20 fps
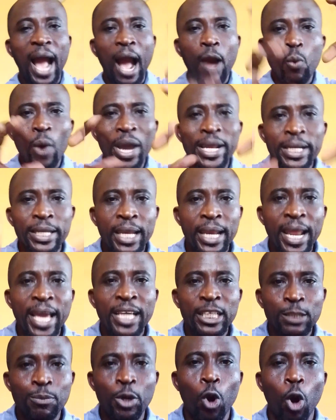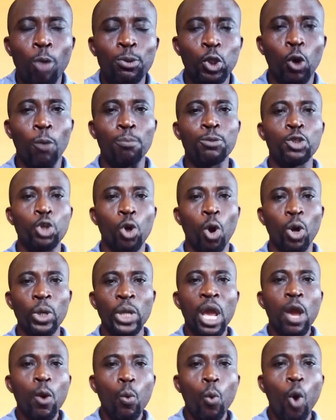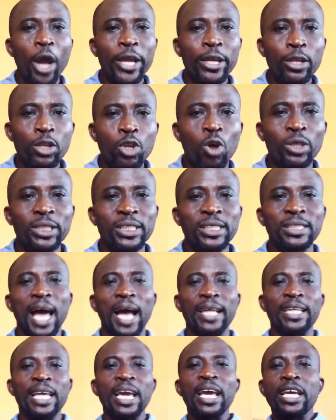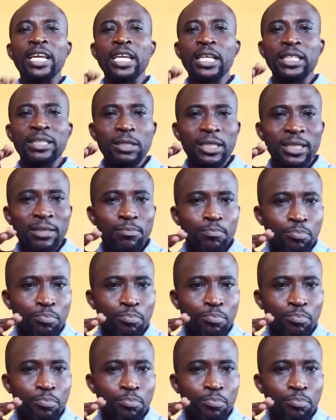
And when the lens becomes updrawn, what it does is that it